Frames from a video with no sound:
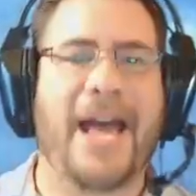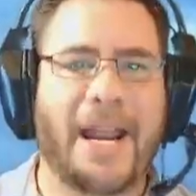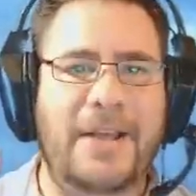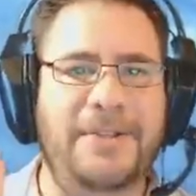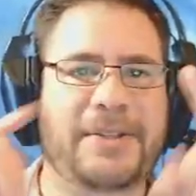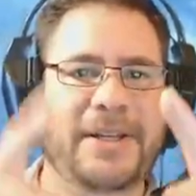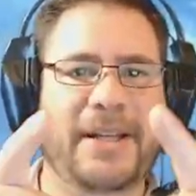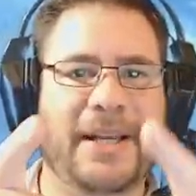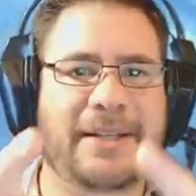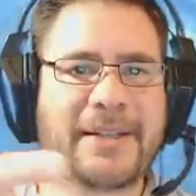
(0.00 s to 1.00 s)
and I'll see you
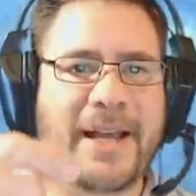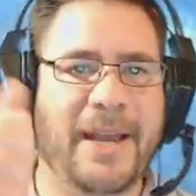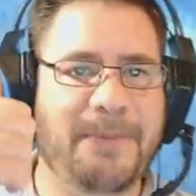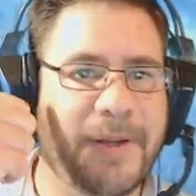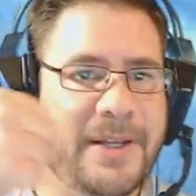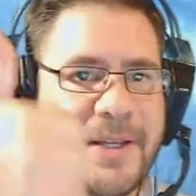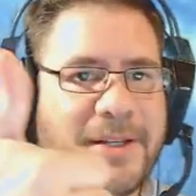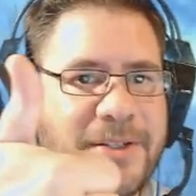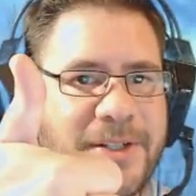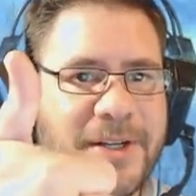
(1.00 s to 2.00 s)
next time.
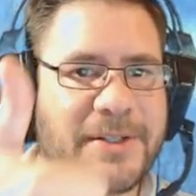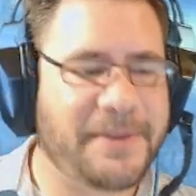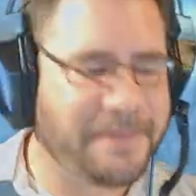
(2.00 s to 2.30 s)
Cheers.